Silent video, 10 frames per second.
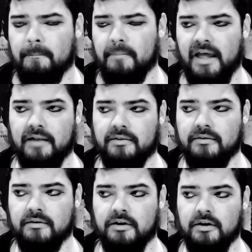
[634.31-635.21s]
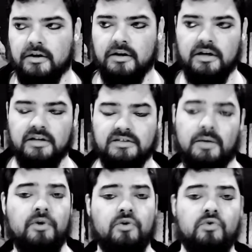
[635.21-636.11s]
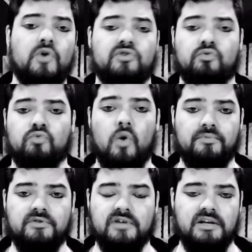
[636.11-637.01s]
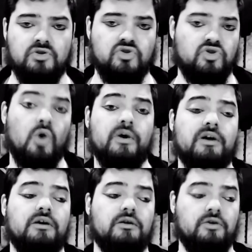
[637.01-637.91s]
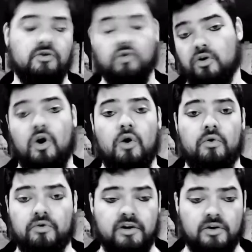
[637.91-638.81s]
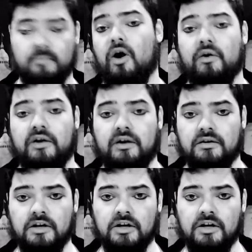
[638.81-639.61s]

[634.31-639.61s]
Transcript: that someone who knows the ropes and is showing your coterie, your party,